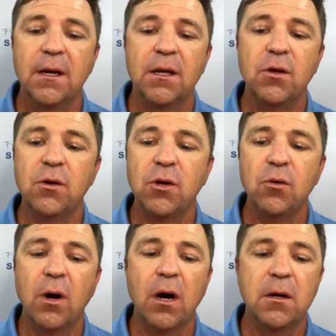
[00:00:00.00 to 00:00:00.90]

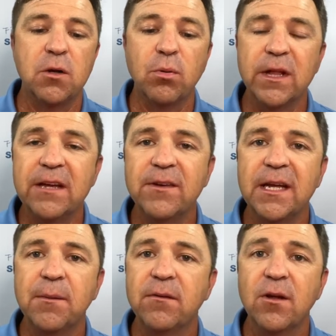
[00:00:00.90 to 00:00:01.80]
You believe in
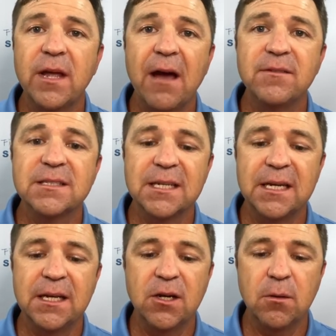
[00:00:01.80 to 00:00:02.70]
him even though you haven't
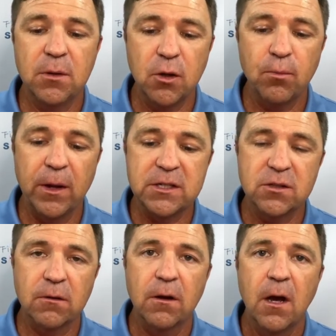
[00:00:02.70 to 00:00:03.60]
seen him. You place
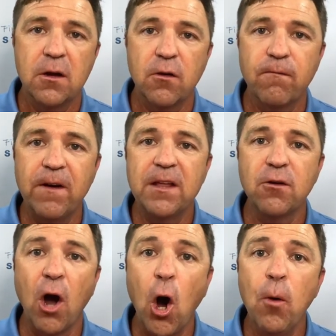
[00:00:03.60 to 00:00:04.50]
your faith,
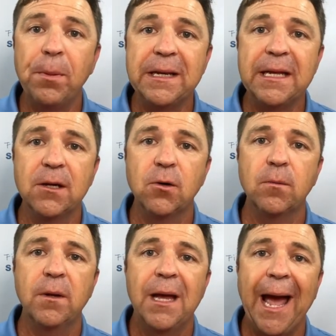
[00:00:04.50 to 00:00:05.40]
your hope in
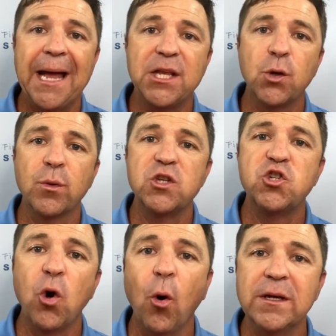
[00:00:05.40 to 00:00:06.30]
him, and you
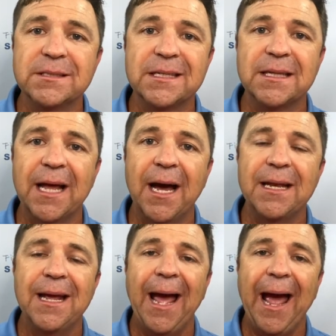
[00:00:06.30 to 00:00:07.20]
rejoice in that.